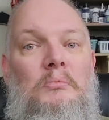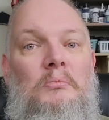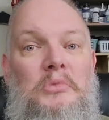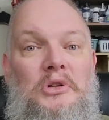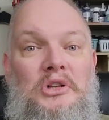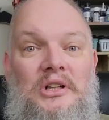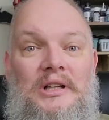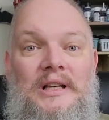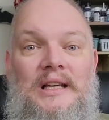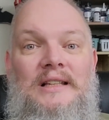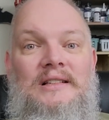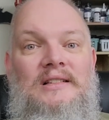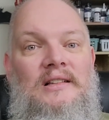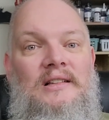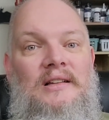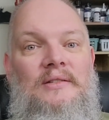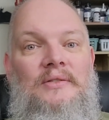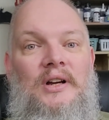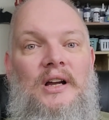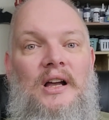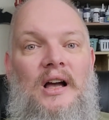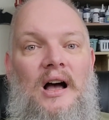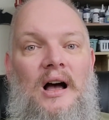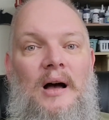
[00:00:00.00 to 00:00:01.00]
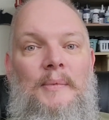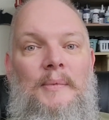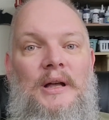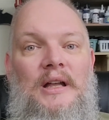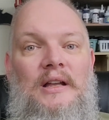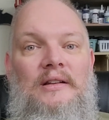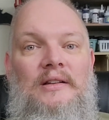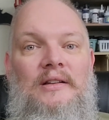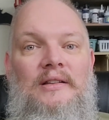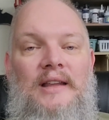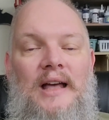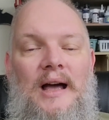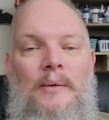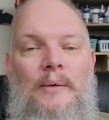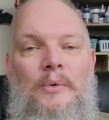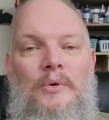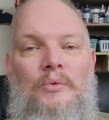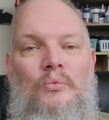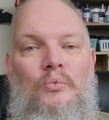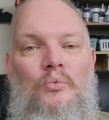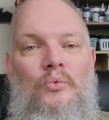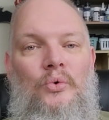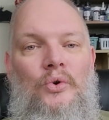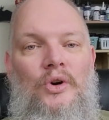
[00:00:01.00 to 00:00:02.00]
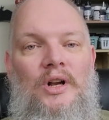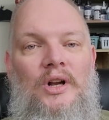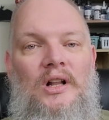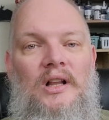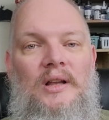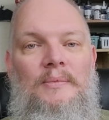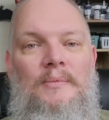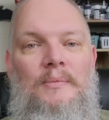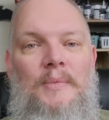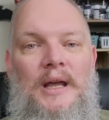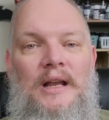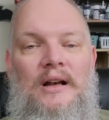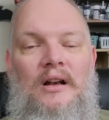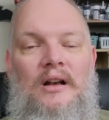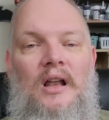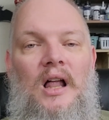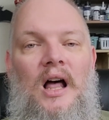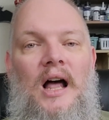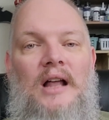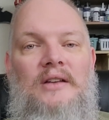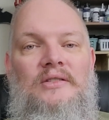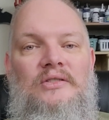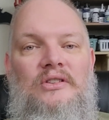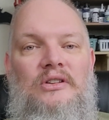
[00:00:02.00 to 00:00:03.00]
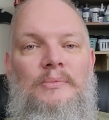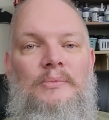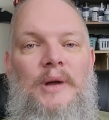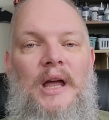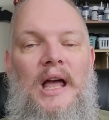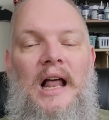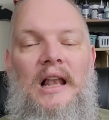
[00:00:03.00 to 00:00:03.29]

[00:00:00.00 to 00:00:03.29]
Please leave a comment. That would really mean a lot to me.